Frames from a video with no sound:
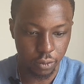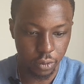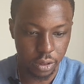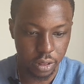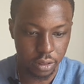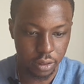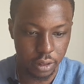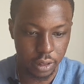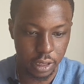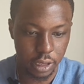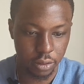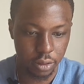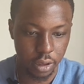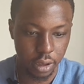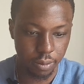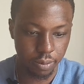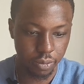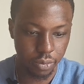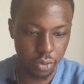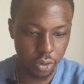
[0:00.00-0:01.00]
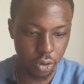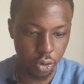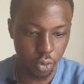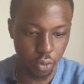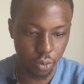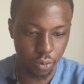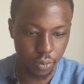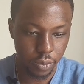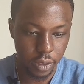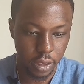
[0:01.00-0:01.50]
Let's delete that.
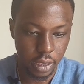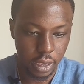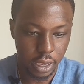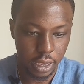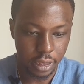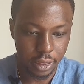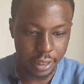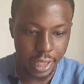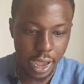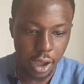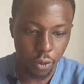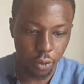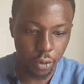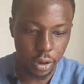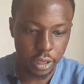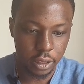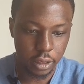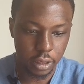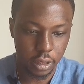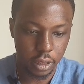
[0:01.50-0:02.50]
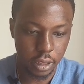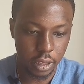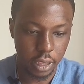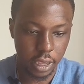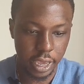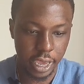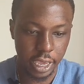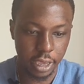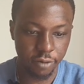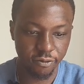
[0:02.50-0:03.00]
Cool. Now when
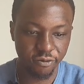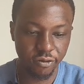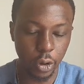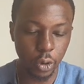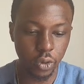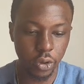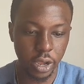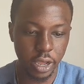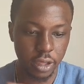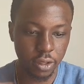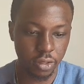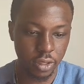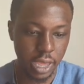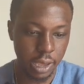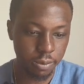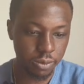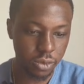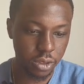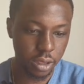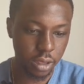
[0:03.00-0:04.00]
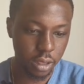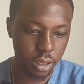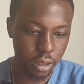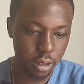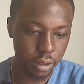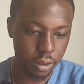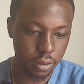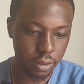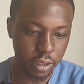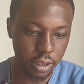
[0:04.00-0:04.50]
a folder is empty,
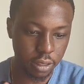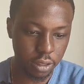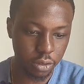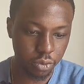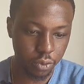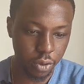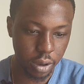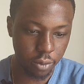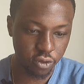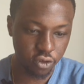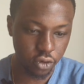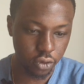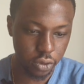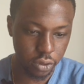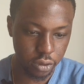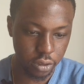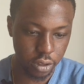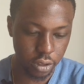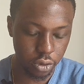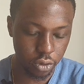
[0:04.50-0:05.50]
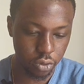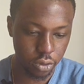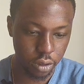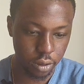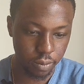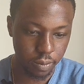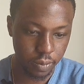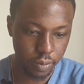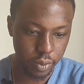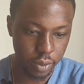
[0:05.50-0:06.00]
this is what I'm showing to the
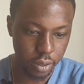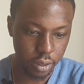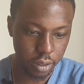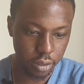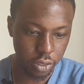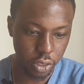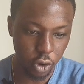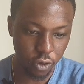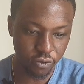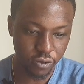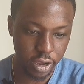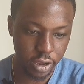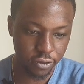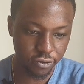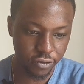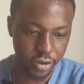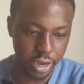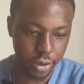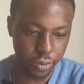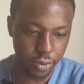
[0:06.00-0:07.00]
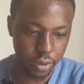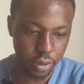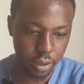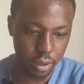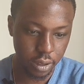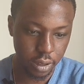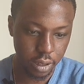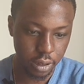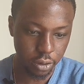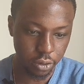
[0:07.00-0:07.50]
user. No files found.
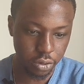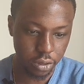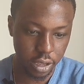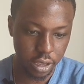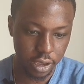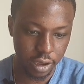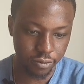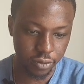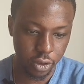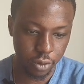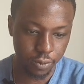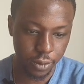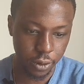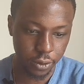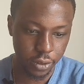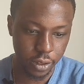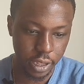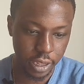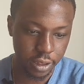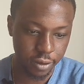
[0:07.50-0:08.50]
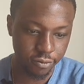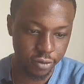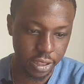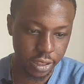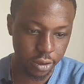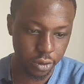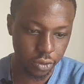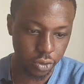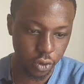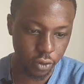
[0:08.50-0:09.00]
Looks like you haven't uploaded any
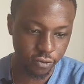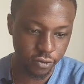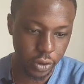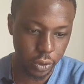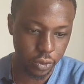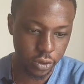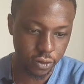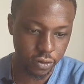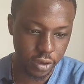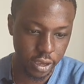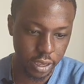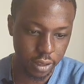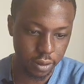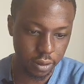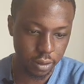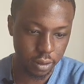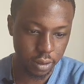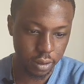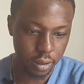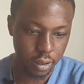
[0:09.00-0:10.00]
videos or folders yet.